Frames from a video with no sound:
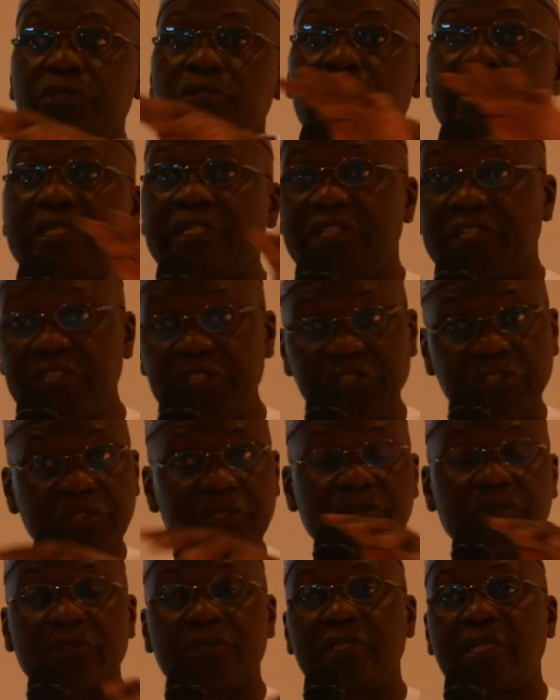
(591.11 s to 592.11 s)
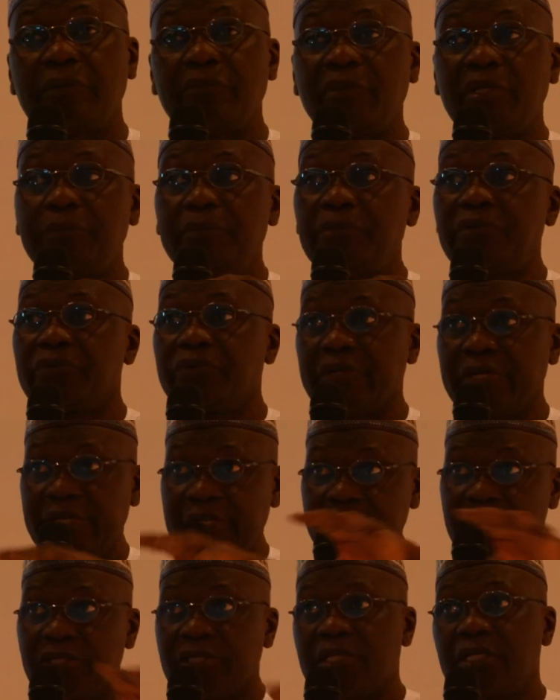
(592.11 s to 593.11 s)
suggestions that may be
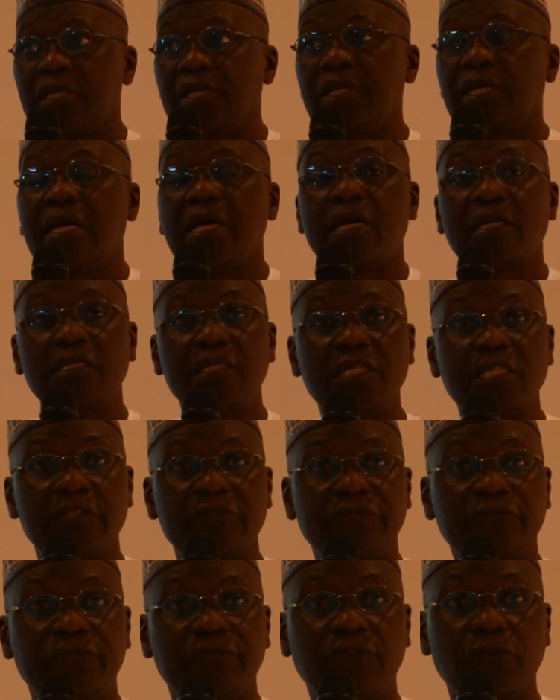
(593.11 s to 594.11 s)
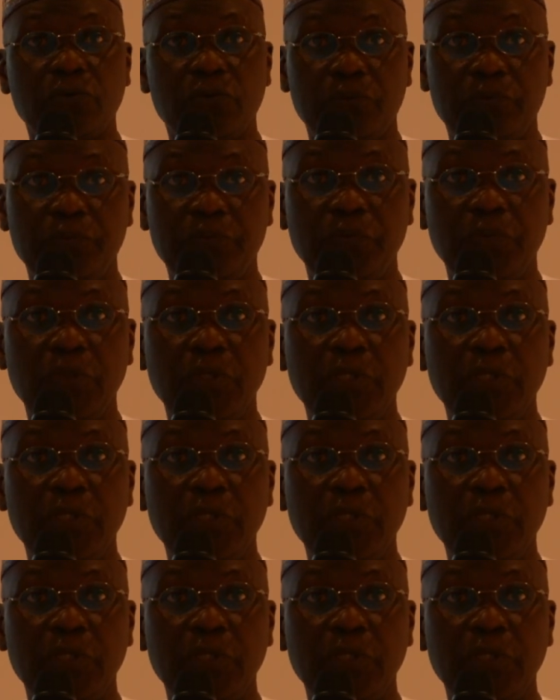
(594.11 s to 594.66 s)
raised at this forum,